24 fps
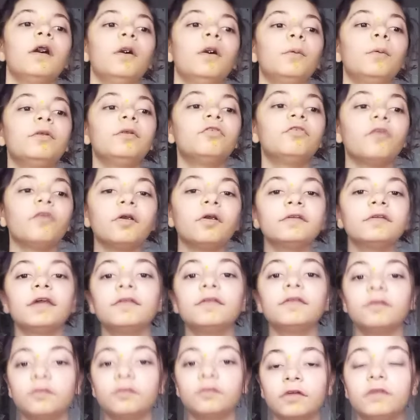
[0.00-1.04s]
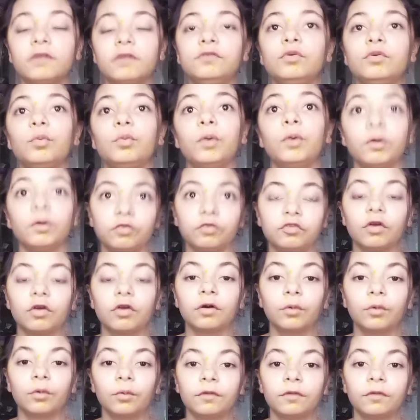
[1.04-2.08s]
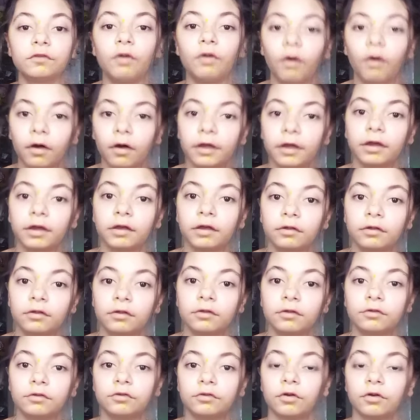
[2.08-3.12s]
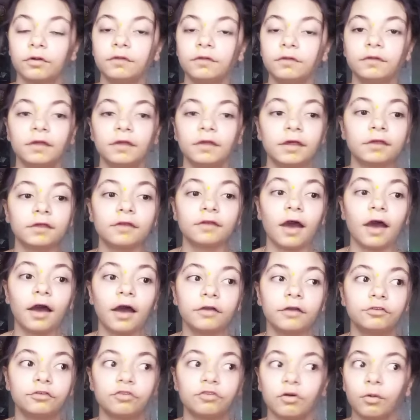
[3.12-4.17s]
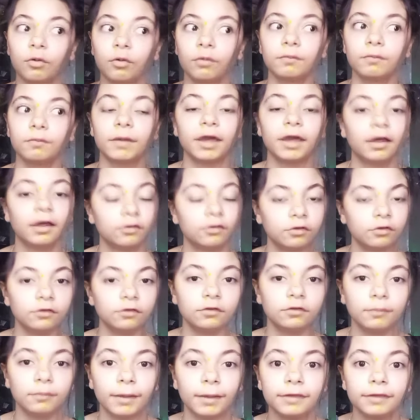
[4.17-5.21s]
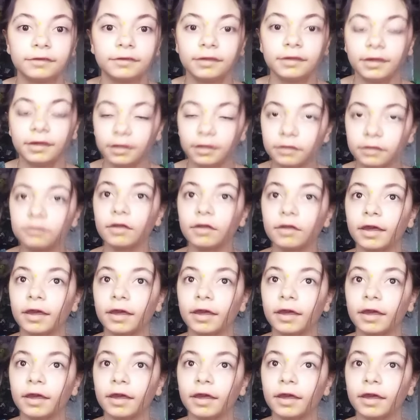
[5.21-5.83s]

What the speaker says: When you first get this in, you will struggle with talking certain things. I struggle with my S's and my D's.